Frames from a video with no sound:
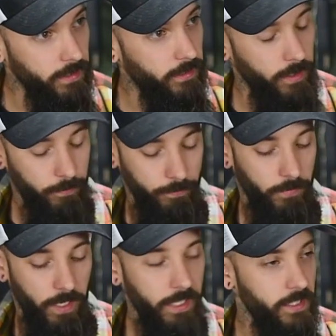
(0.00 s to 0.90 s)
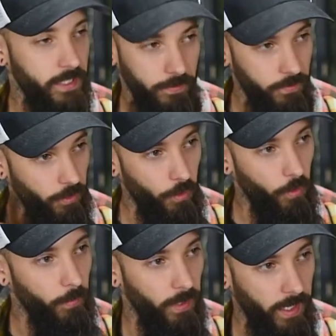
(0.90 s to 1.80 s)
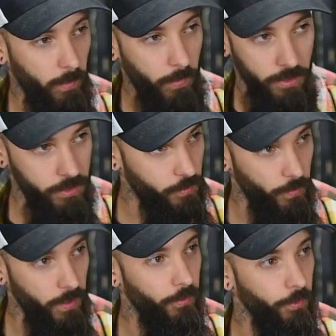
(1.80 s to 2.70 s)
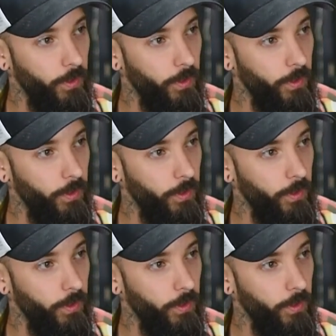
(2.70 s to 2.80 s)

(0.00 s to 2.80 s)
And like, I just have to know them. Like, I better just run through it.